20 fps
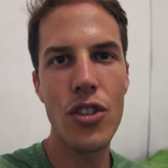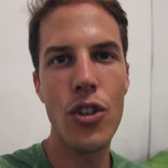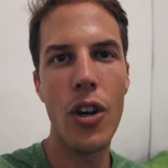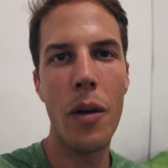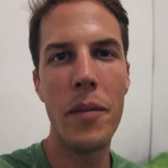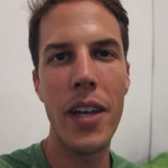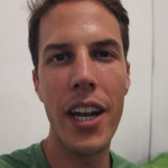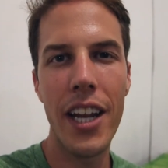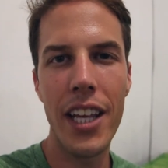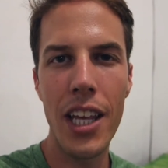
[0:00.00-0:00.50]
so
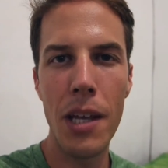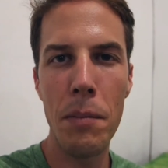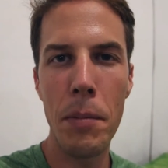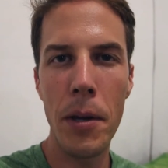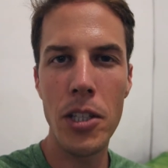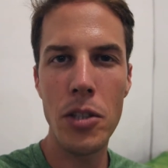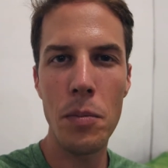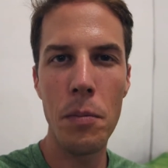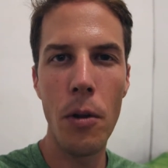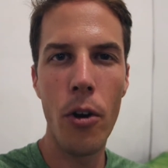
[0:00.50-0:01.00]
I'm gonna keep
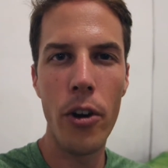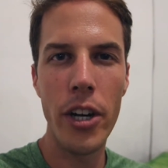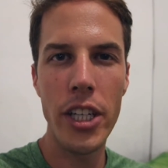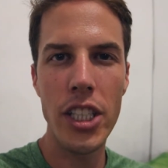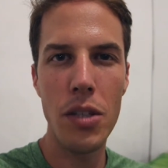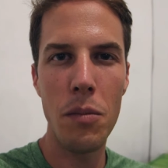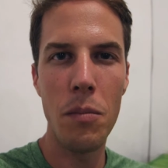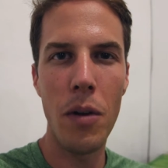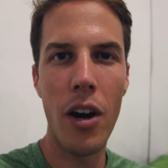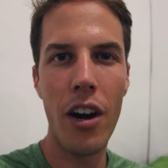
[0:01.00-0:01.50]

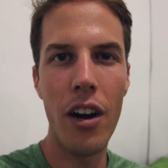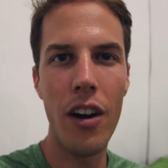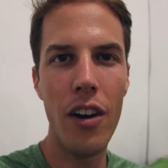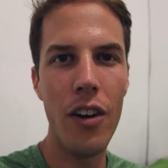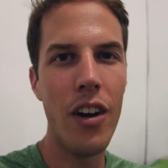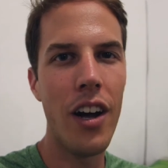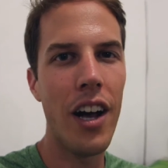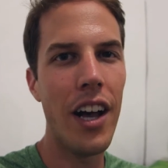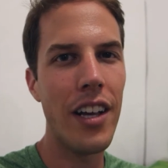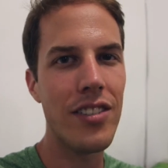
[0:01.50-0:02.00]
exploring
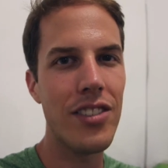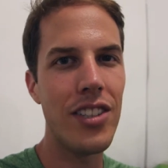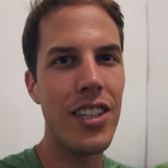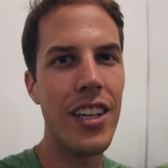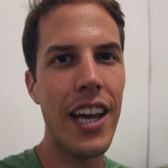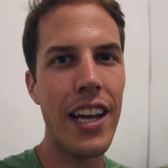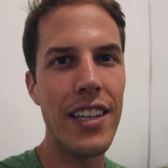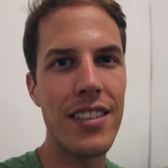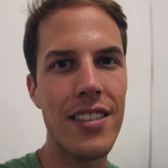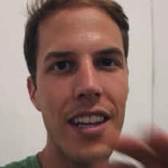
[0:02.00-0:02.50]
tomorrow. I'll see
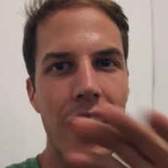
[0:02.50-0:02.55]
you guys